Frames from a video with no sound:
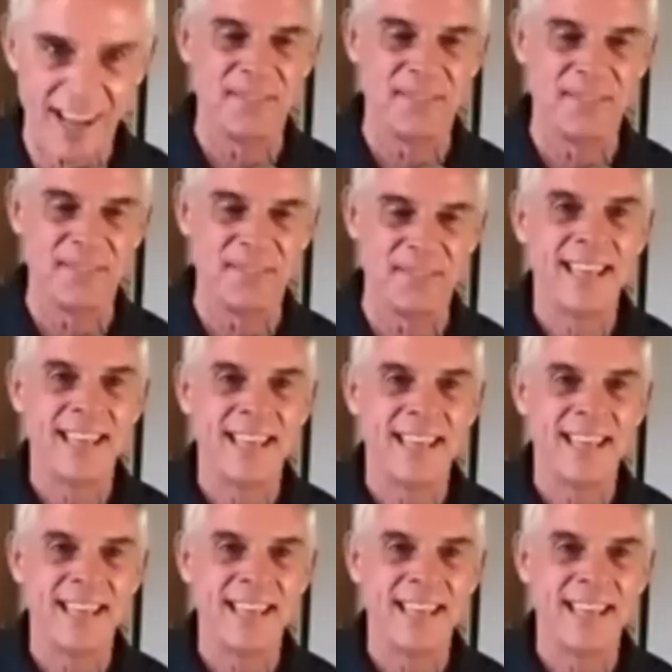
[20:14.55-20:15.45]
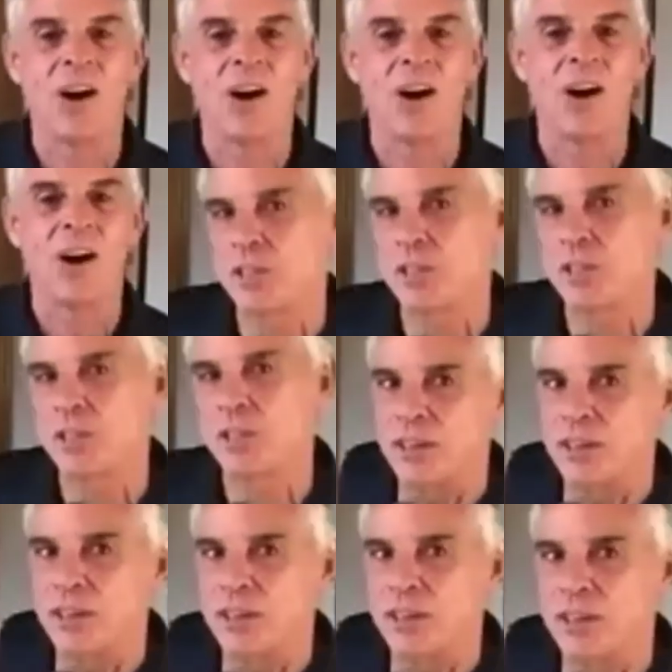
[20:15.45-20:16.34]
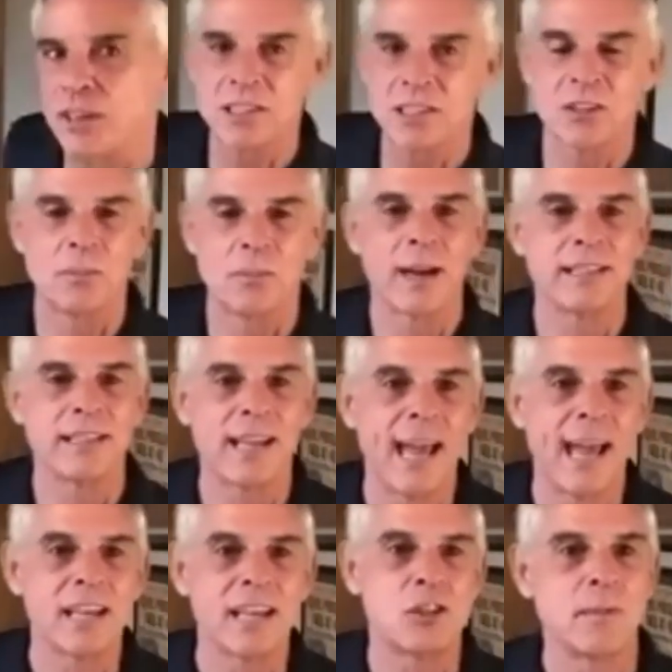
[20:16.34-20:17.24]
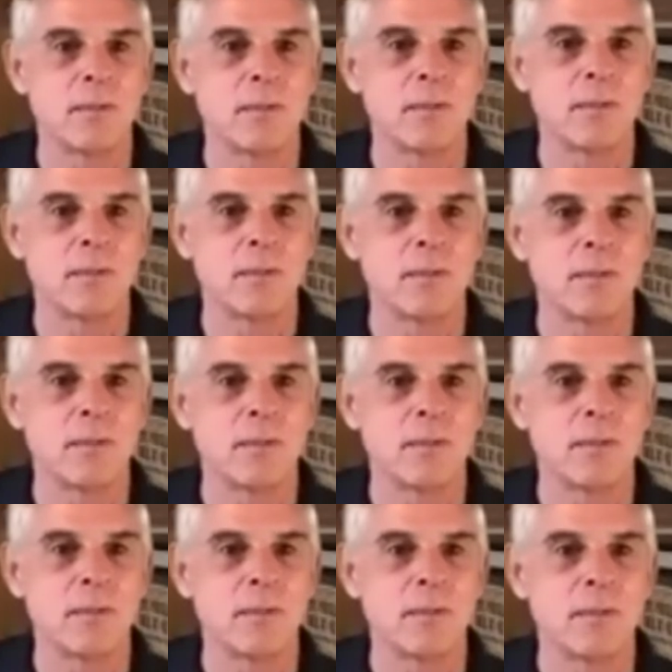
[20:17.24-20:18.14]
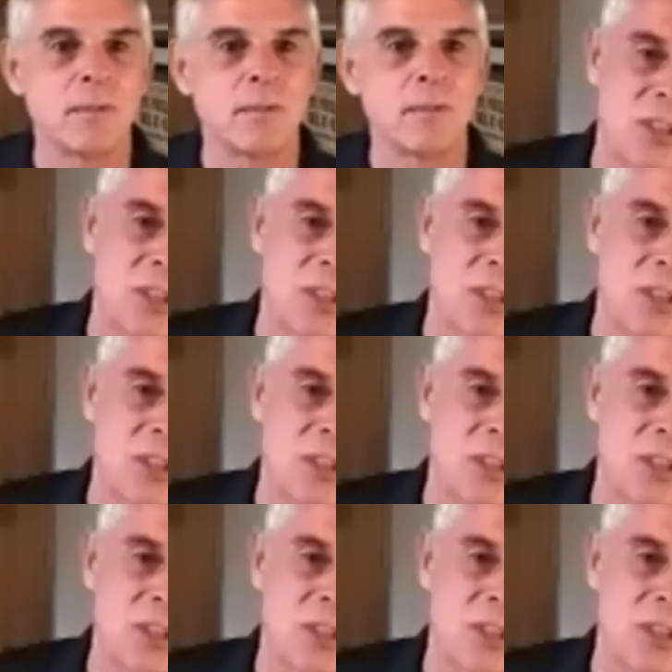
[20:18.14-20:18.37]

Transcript: You know, I wasn't a very good wrestler. My dad, Jimmy Miller, was a champion wrestler.